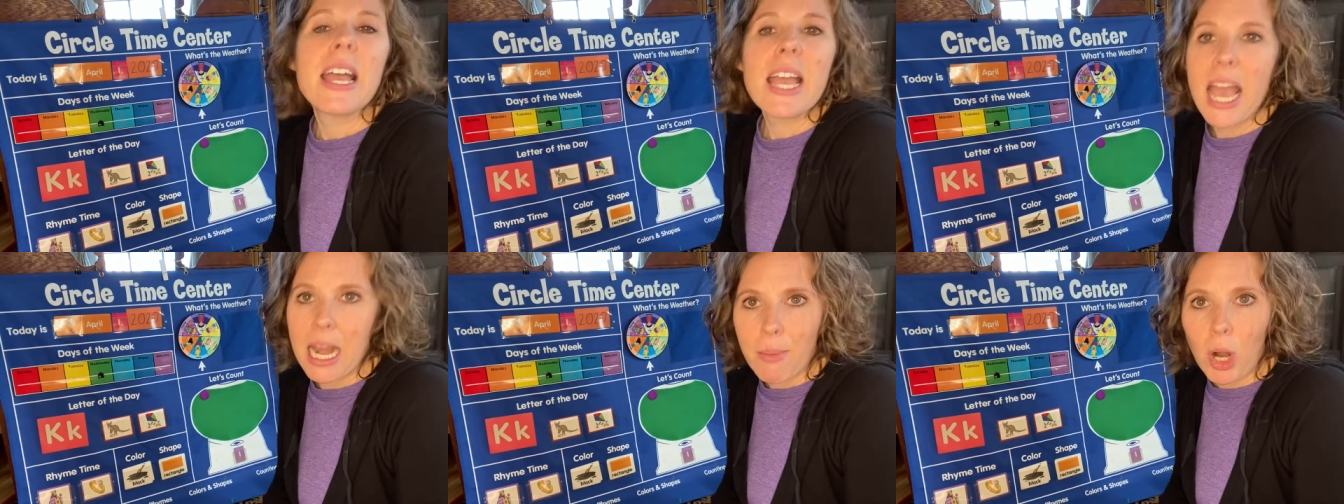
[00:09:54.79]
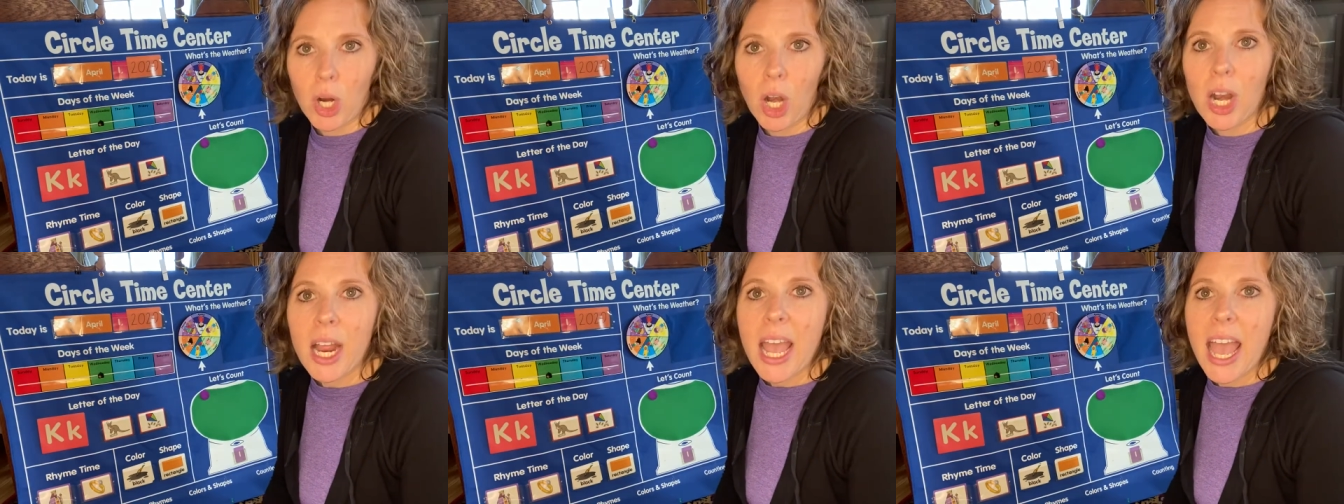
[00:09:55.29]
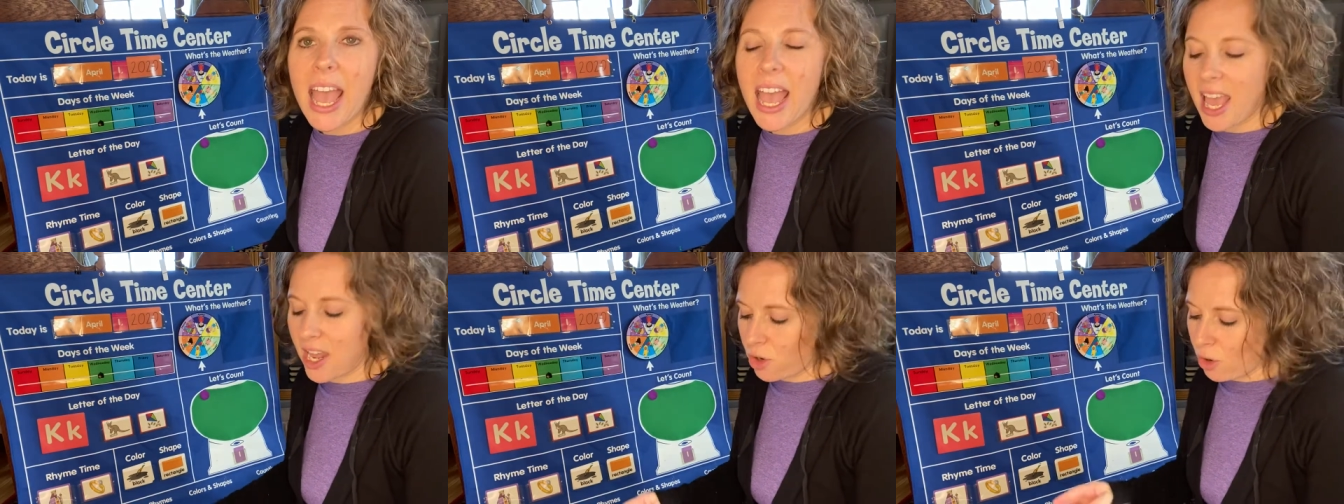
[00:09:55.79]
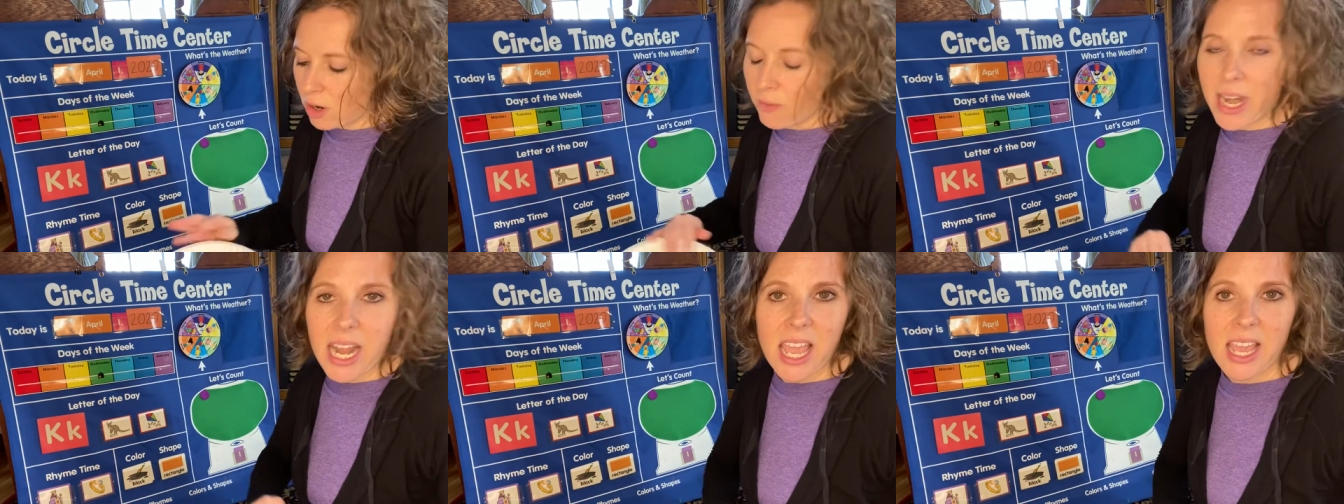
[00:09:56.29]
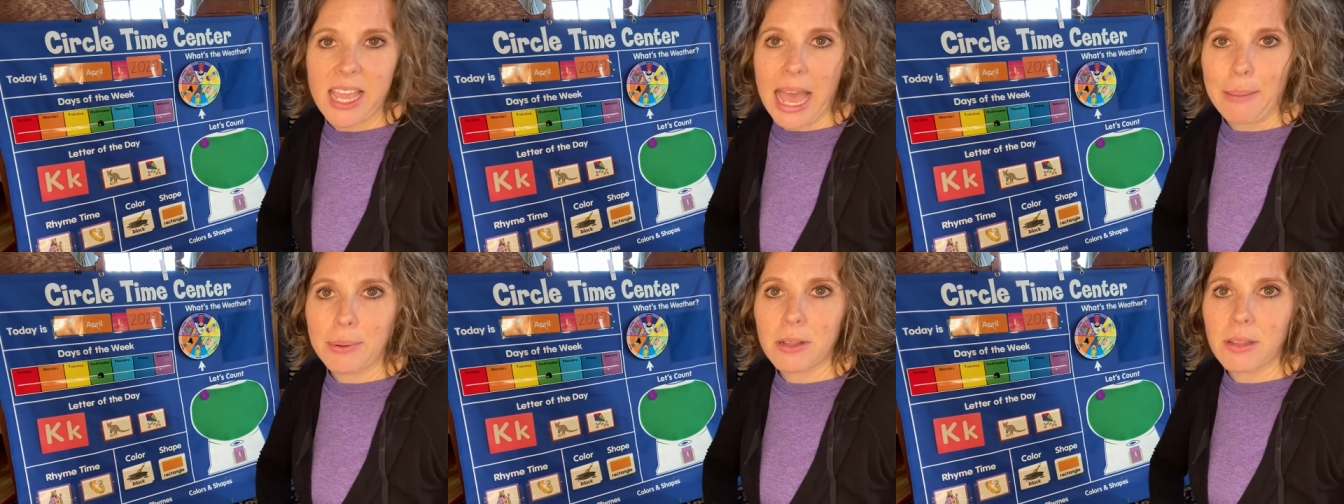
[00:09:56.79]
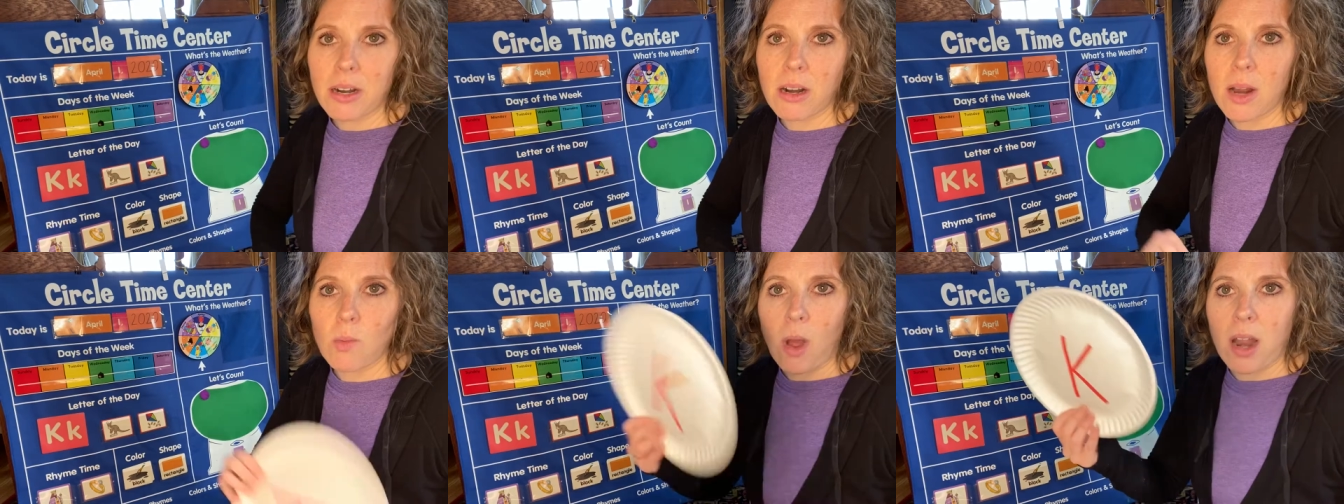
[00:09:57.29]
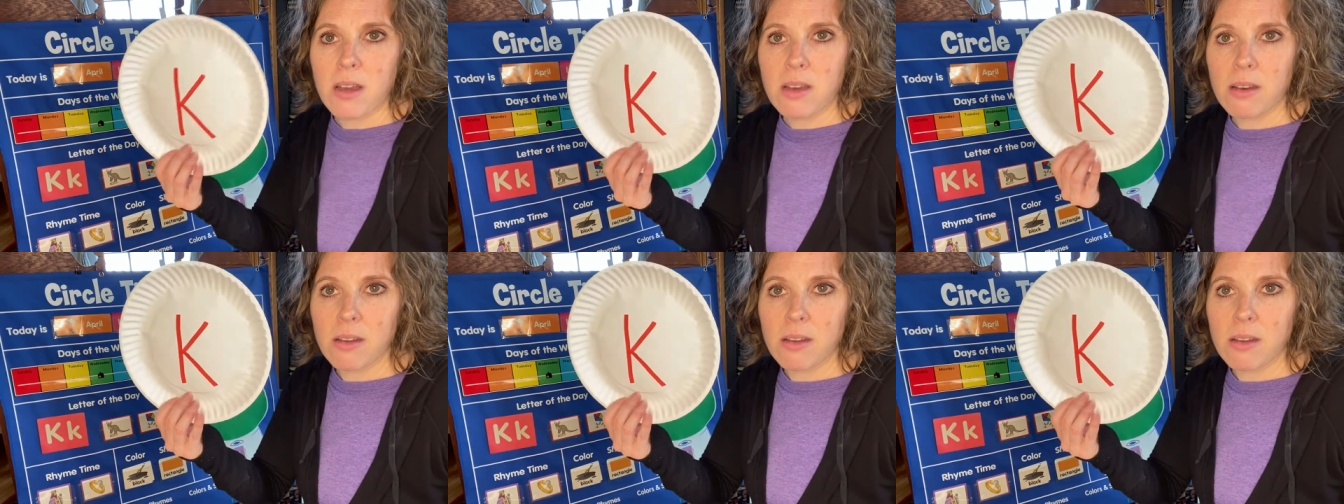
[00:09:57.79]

and a marker, and you're going to write a capital letter on one